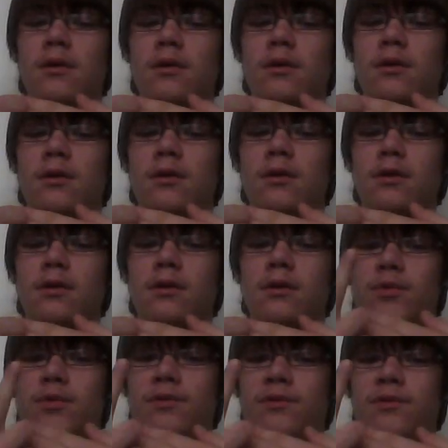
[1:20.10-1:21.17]
girlfriend,
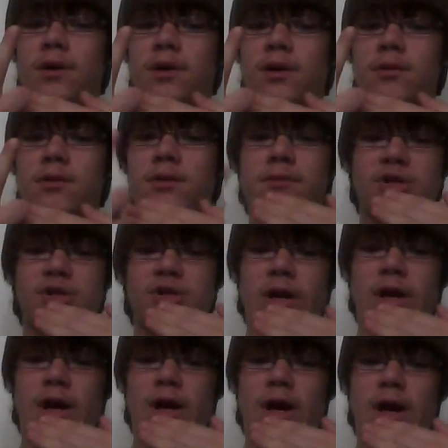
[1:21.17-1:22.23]
boyfriend, a
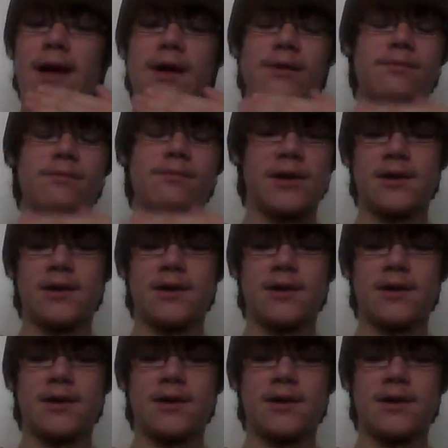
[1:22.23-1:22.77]
job,